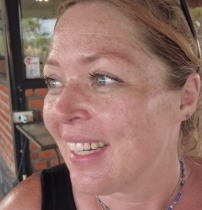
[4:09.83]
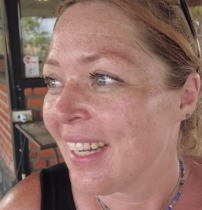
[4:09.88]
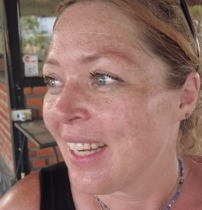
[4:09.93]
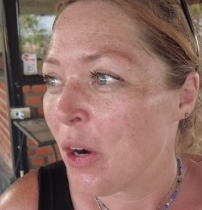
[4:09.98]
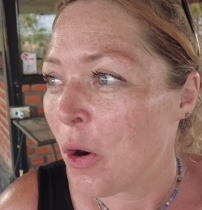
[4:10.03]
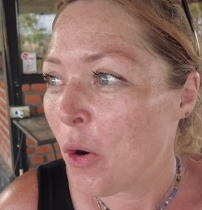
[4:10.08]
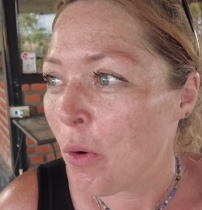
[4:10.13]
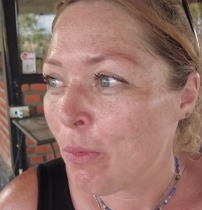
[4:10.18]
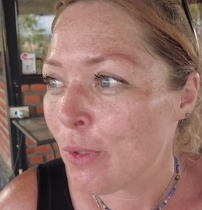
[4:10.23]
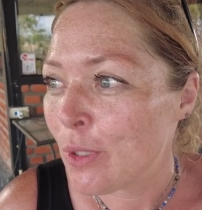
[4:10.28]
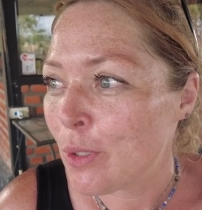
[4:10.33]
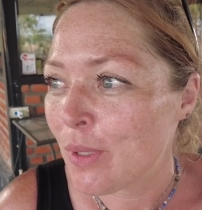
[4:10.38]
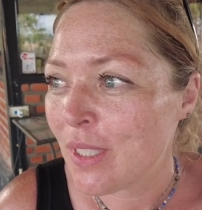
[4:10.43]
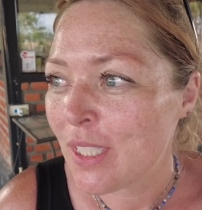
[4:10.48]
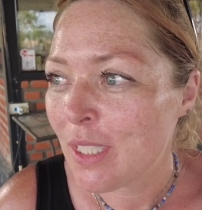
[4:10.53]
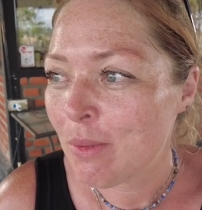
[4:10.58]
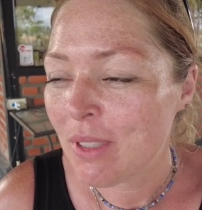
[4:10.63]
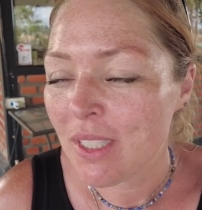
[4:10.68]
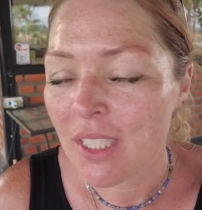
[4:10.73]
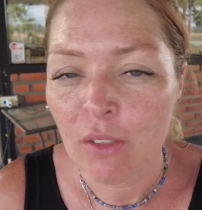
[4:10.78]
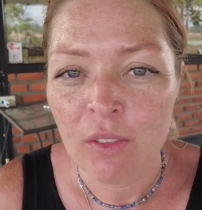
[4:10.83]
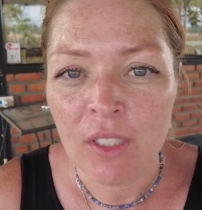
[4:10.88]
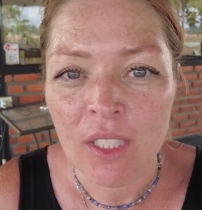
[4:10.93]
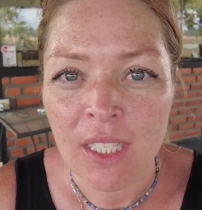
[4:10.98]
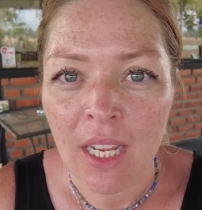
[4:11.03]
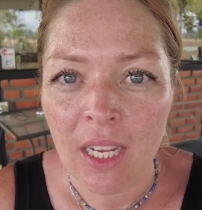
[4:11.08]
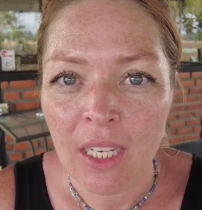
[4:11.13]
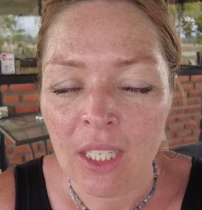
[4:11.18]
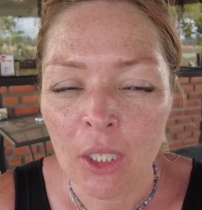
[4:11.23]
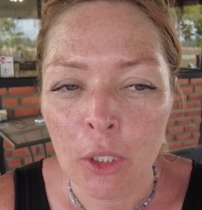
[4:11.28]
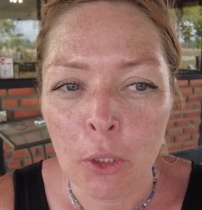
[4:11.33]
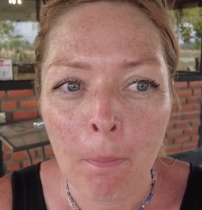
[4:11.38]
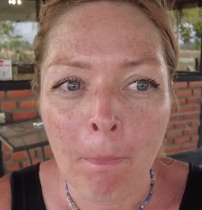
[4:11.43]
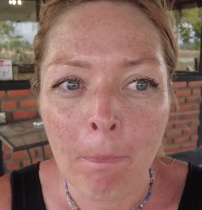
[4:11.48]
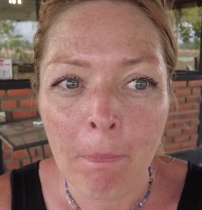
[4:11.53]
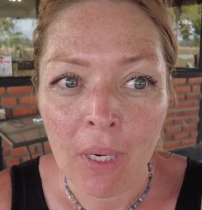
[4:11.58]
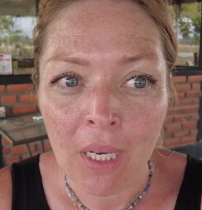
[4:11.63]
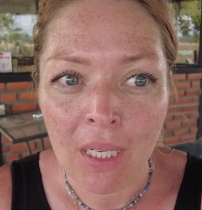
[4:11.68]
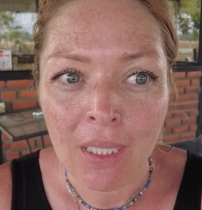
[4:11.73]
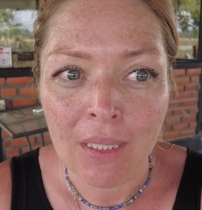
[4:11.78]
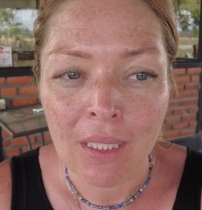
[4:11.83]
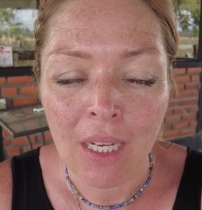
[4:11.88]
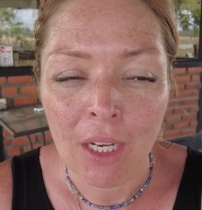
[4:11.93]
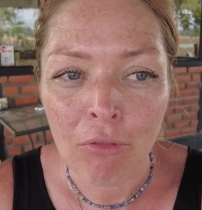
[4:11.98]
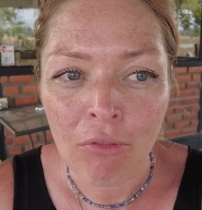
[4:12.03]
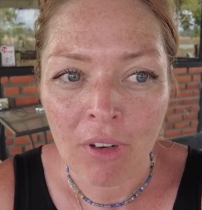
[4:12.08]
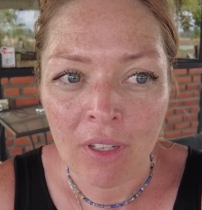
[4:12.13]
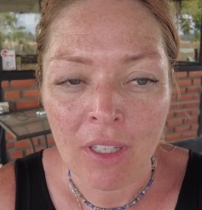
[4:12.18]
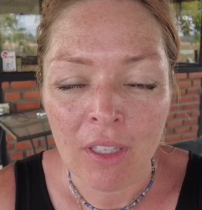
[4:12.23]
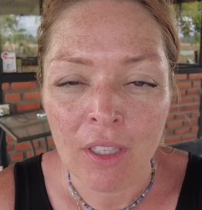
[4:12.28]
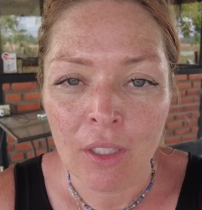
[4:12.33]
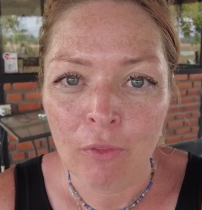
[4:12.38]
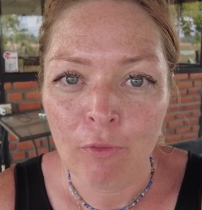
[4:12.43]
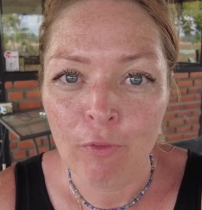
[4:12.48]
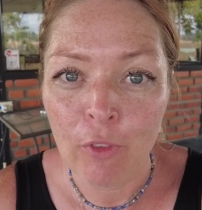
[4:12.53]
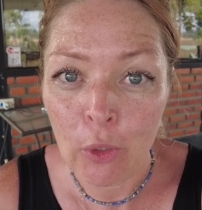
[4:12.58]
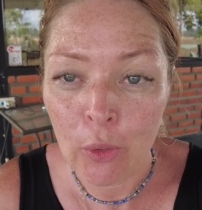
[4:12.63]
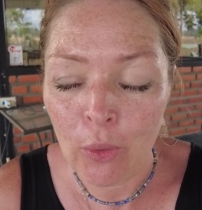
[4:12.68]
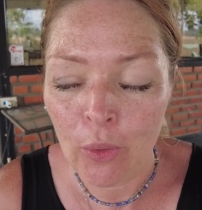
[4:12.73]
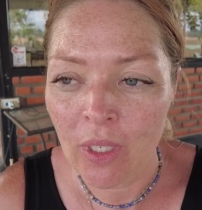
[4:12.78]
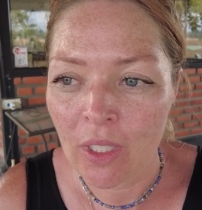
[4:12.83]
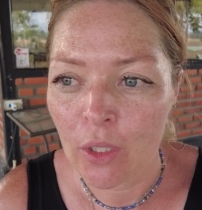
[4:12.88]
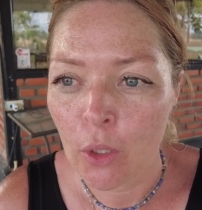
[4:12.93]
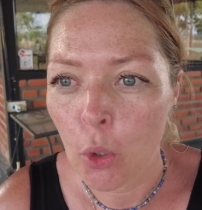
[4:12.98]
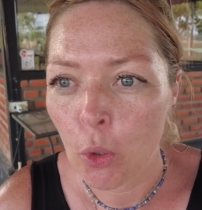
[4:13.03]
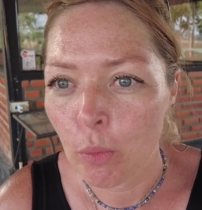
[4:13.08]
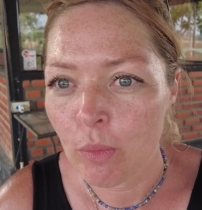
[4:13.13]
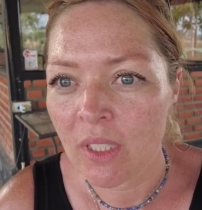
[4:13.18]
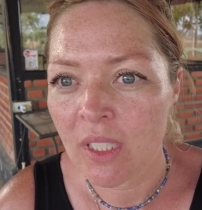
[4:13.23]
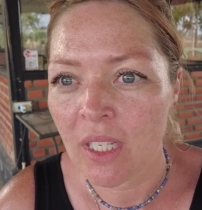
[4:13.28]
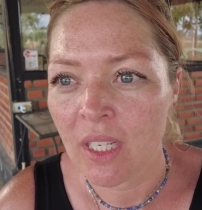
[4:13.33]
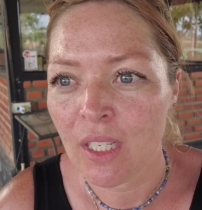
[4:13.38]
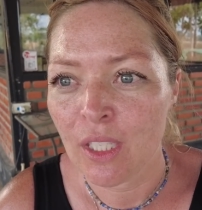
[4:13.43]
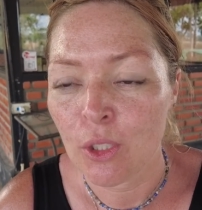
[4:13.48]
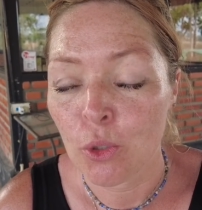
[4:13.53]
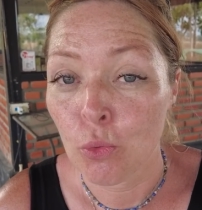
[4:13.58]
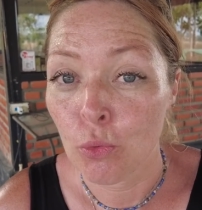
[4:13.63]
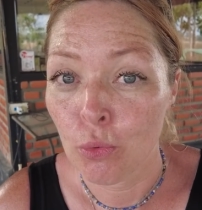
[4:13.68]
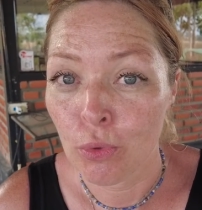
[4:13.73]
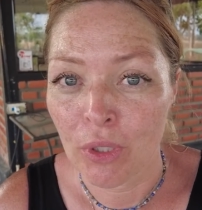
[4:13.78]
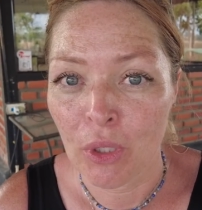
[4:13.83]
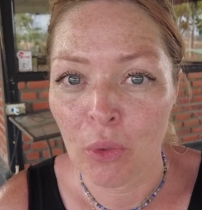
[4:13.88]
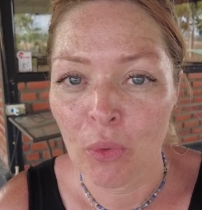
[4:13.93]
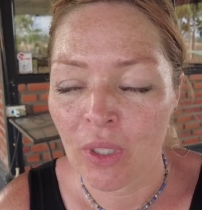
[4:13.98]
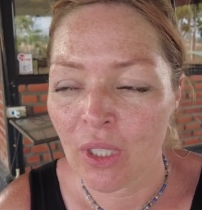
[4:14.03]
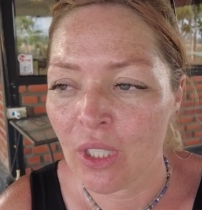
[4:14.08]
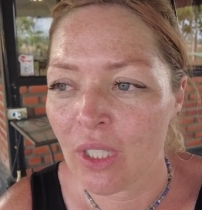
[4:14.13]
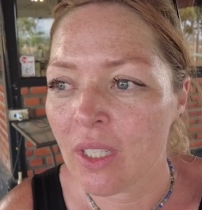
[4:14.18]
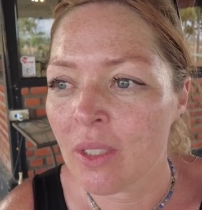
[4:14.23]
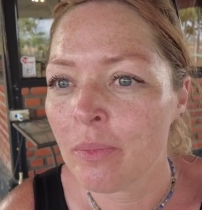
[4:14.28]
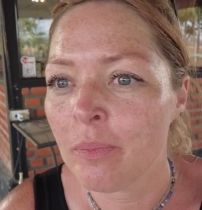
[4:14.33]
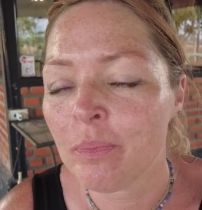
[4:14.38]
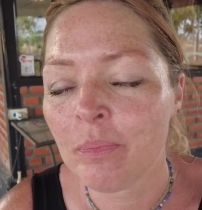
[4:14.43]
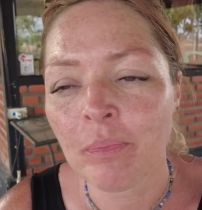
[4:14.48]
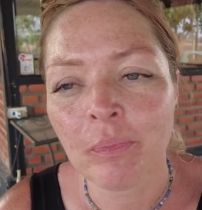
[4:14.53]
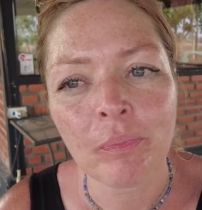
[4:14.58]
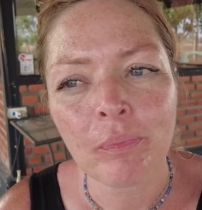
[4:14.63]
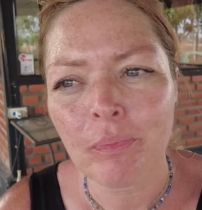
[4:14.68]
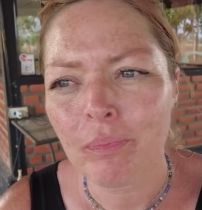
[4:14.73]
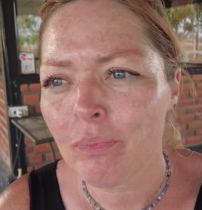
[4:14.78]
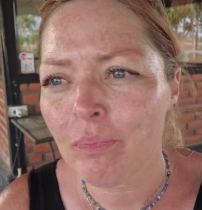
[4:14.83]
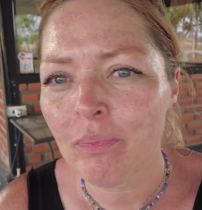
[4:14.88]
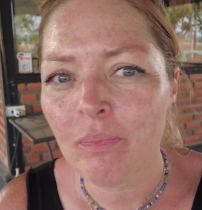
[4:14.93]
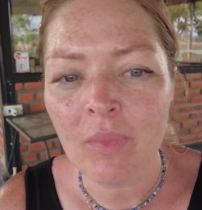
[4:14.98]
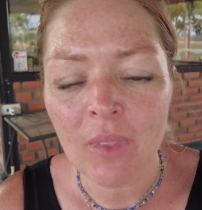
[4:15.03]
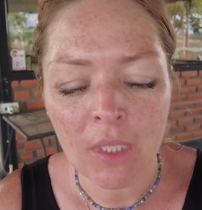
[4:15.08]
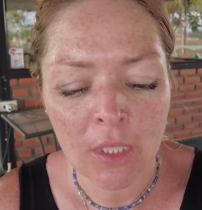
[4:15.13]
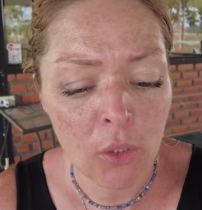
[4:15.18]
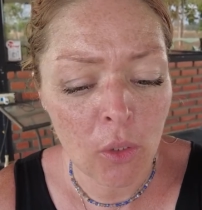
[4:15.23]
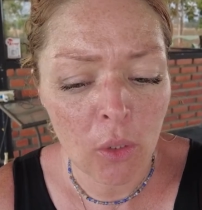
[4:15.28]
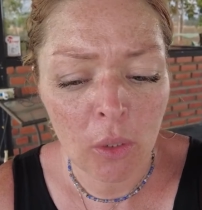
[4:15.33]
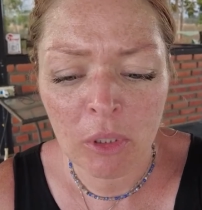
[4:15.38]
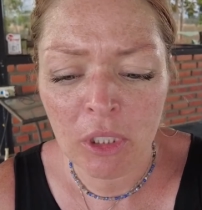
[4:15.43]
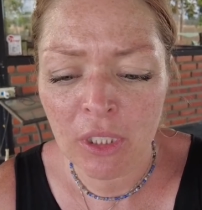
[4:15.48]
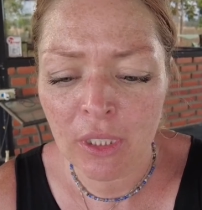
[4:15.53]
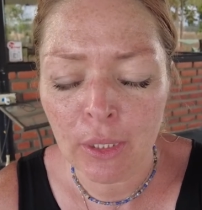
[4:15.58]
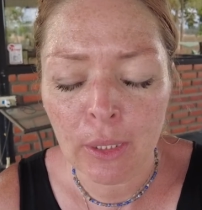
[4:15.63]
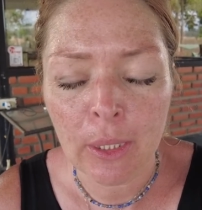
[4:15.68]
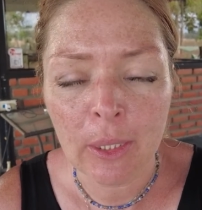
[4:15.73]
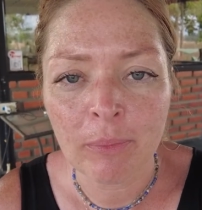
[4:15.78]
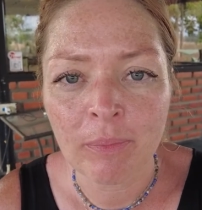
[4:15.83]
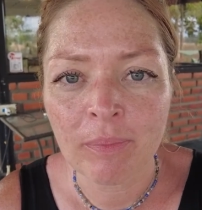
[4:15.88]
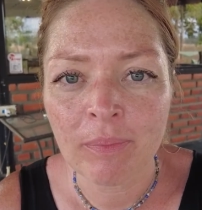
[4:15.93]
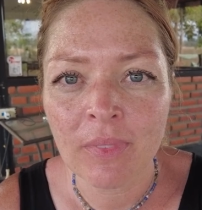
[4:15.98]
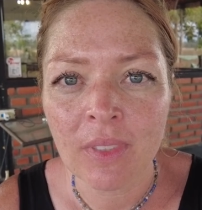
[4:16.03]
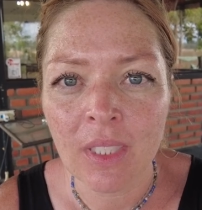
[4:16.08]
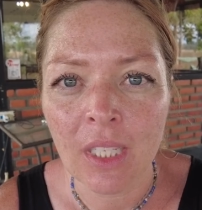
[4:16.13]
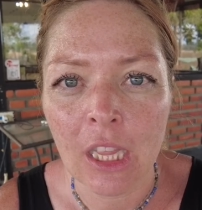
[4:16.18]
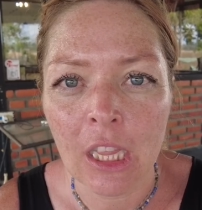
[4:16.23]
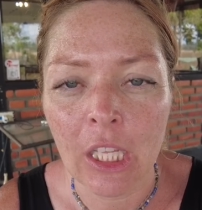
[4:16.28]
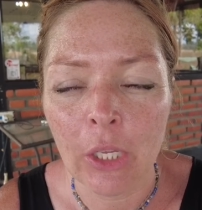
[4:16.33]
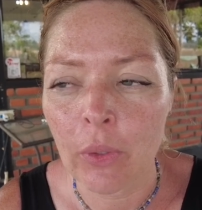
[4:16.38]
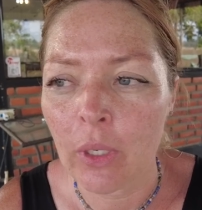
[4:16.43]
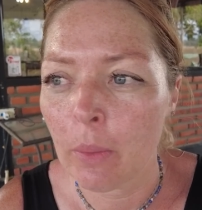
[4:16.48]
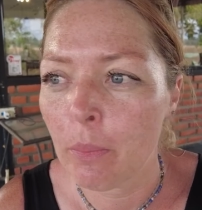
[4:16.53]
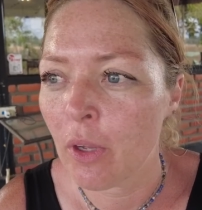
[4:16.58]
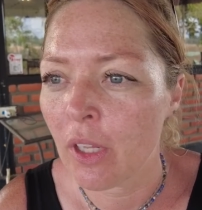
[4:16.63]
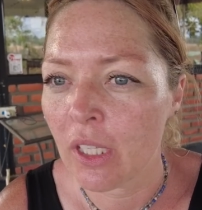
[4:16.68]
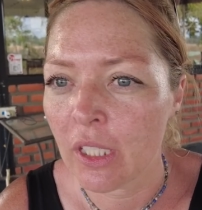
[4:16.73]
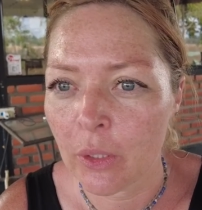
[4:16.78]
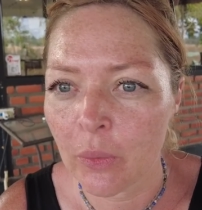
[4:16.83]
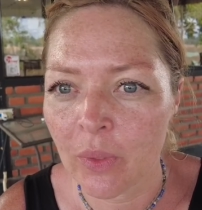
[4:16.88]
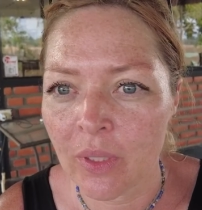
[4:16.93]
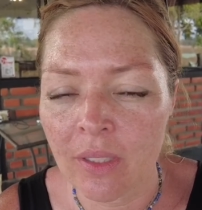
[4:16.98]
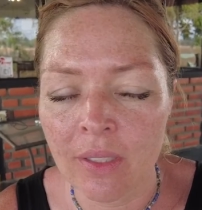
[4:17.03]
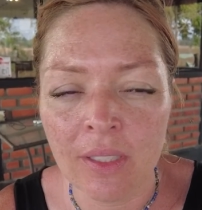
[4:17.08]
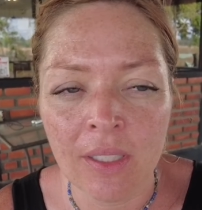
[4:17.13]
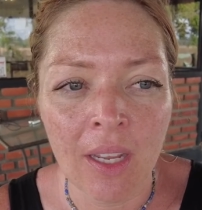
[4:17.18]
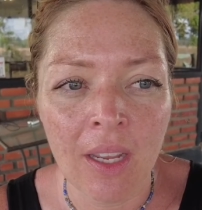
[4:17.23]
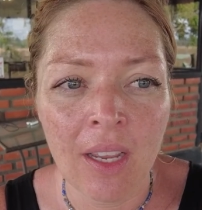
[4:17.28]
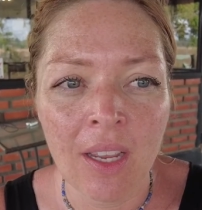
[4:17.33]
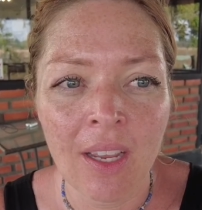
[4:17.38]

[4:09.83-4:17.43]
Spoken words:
I almost was tempted to have a snack here, but I read that the food at the homestay is really, really good. So I'm just gonna load up on liquids